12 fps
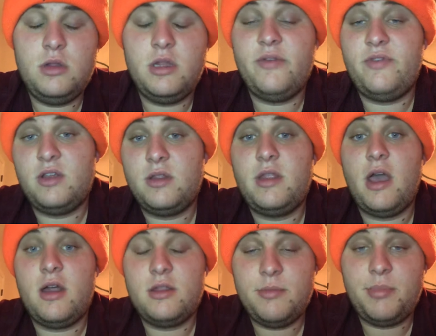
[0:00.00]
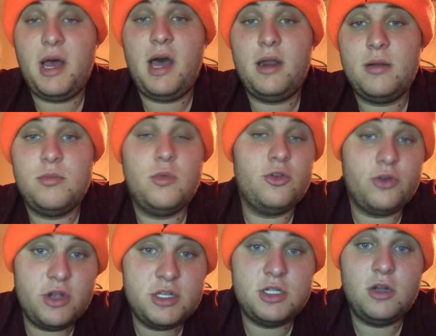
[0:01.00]
living down at the bottom where
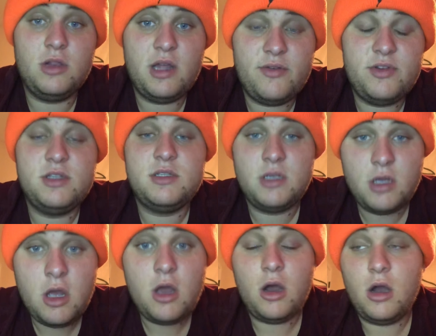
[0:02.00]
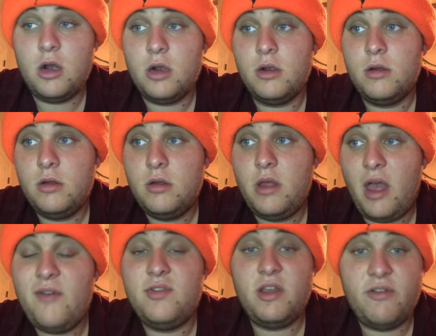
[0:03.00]
there is no levees are
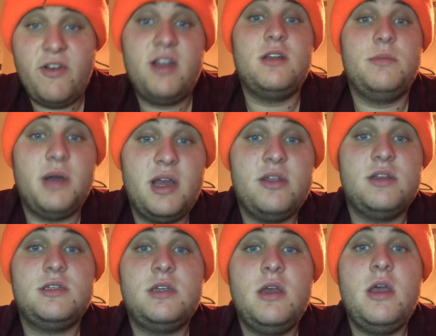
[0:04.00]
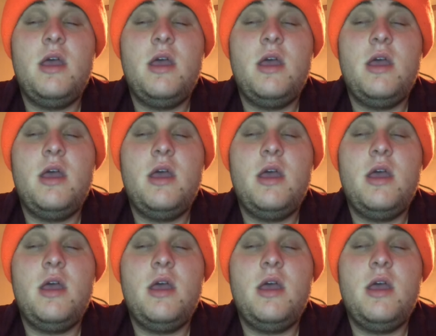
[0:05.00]
heavily affected by this,